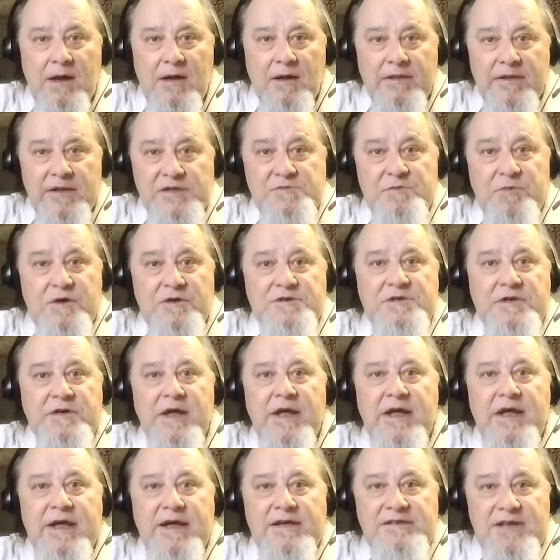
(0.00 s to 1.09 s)
this person
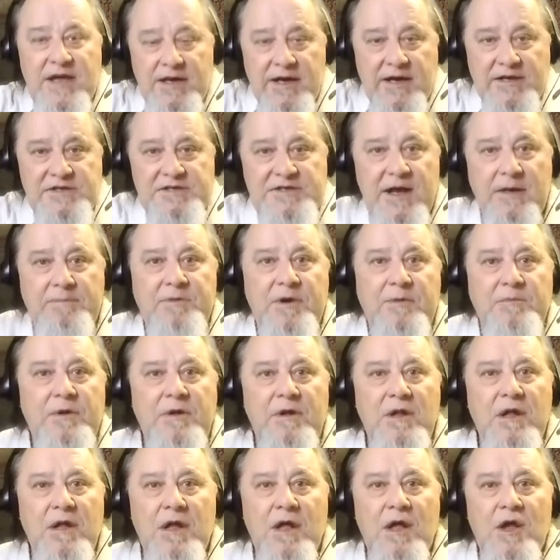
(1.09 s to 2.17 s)
is
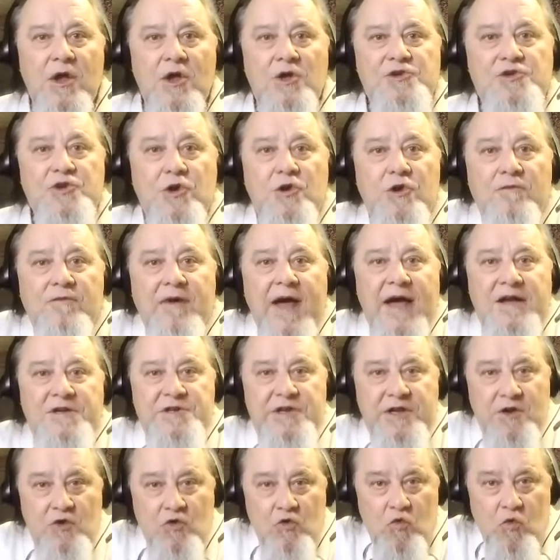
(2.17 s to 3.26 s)
unacceptable. So you've
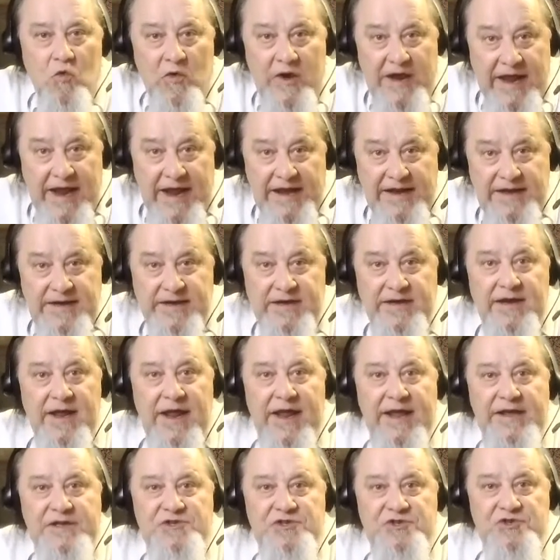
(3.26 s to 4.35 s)
actually created
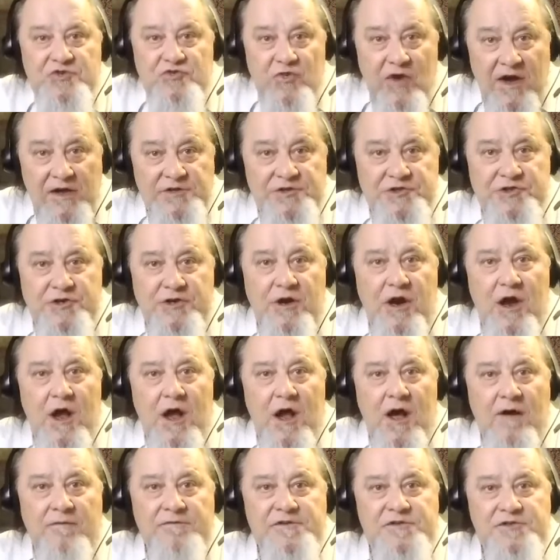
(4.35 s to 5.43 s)
a structure
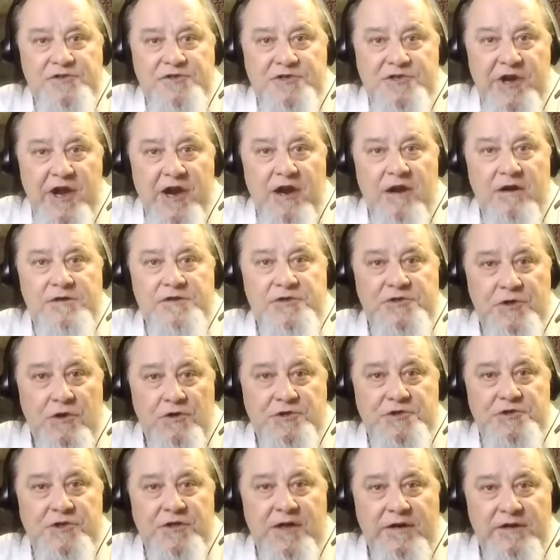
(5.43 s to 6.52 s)
of shared
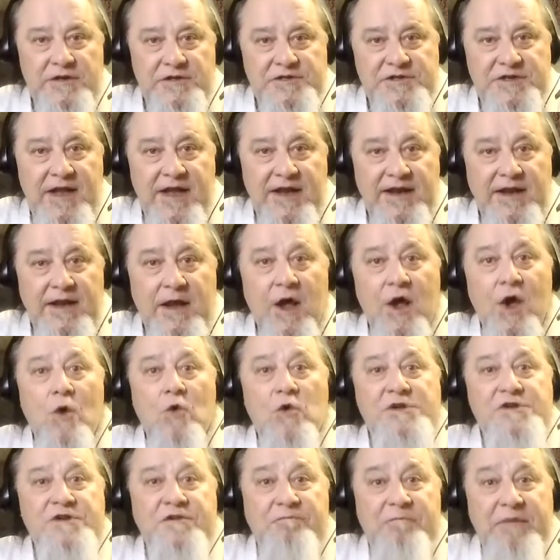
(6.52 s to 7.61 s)
social understanding,
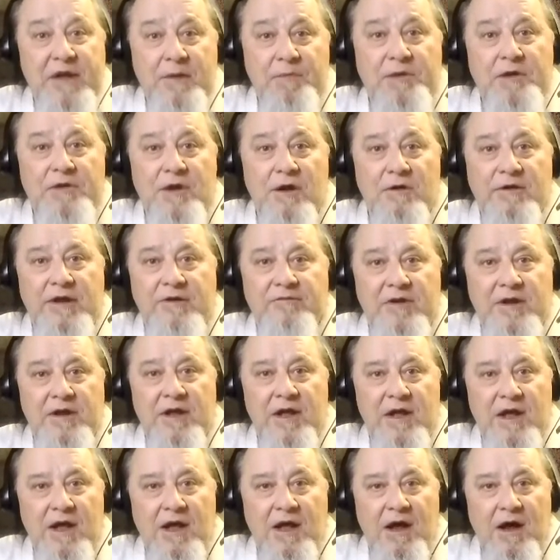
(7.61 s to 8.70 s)
which if people don't even
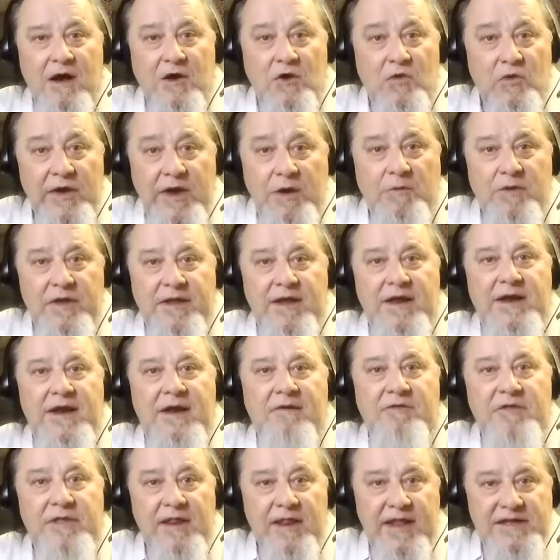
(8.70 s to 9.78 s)
agree with it,
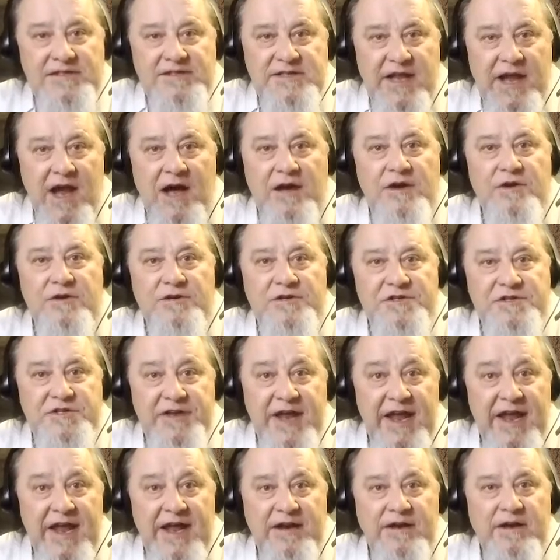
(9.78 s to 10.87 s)
nevertheless they
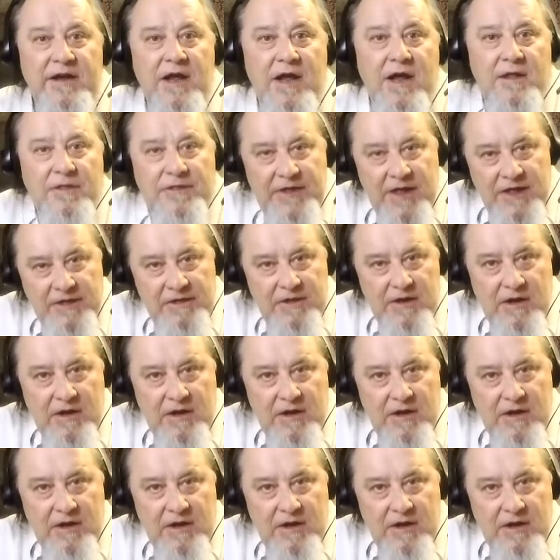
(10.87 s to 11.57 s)
understand that